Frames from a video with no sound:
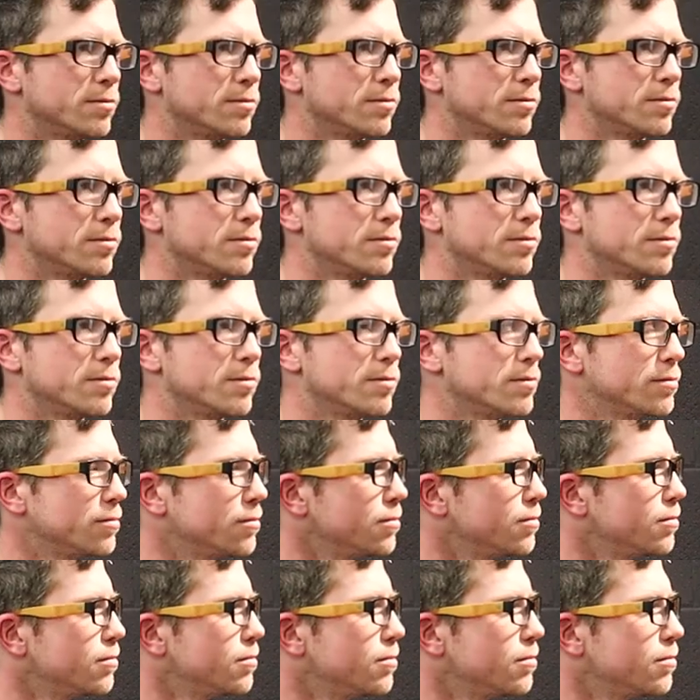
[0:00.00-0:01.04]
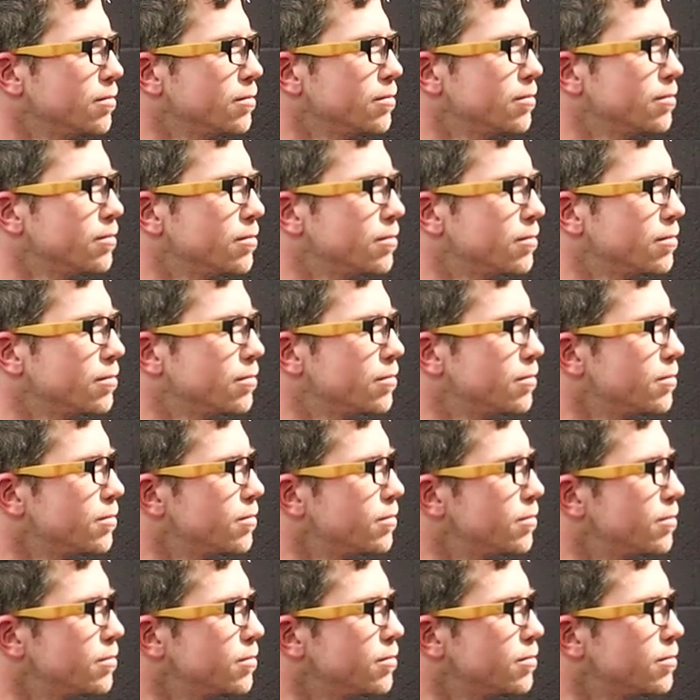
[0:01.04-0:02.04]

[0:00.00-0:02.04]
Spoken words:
No words are spoken by the person on screen.